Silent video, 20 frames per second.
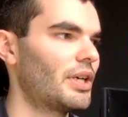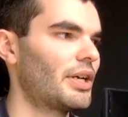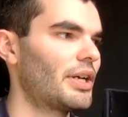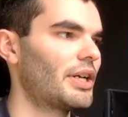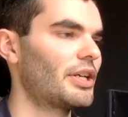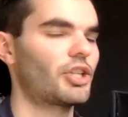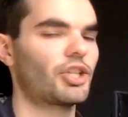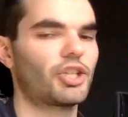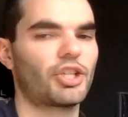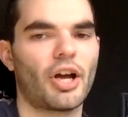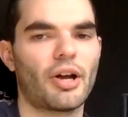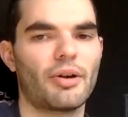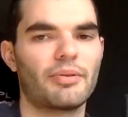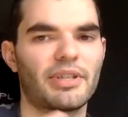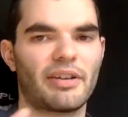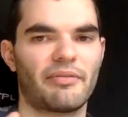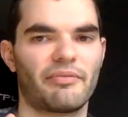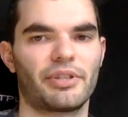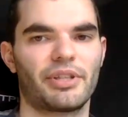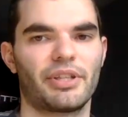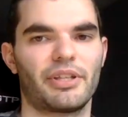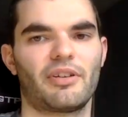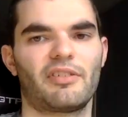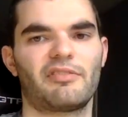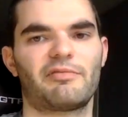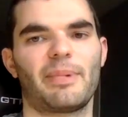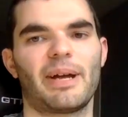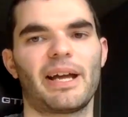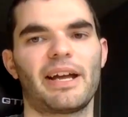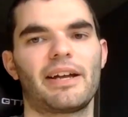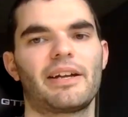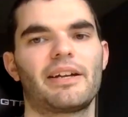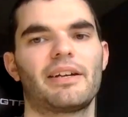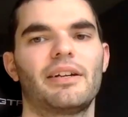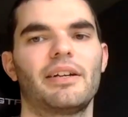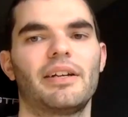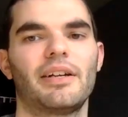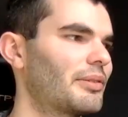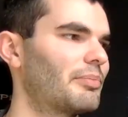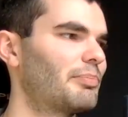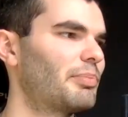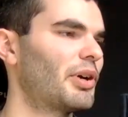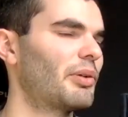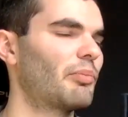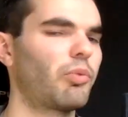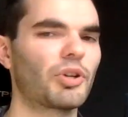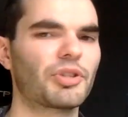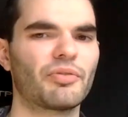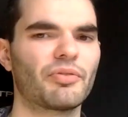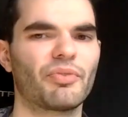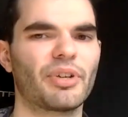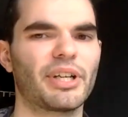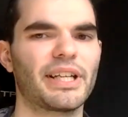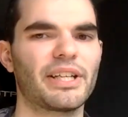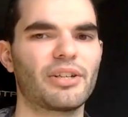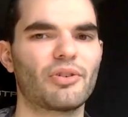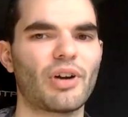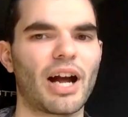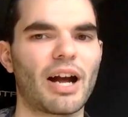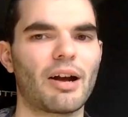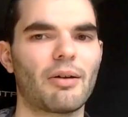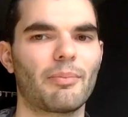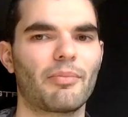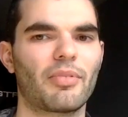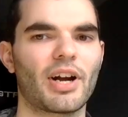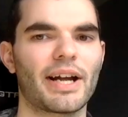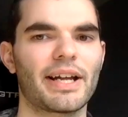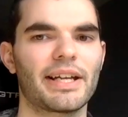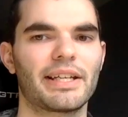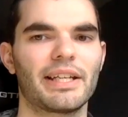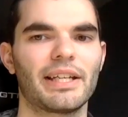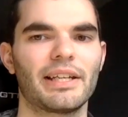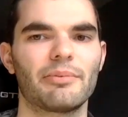It shows everything off better. But it wasn't really groundbreaking.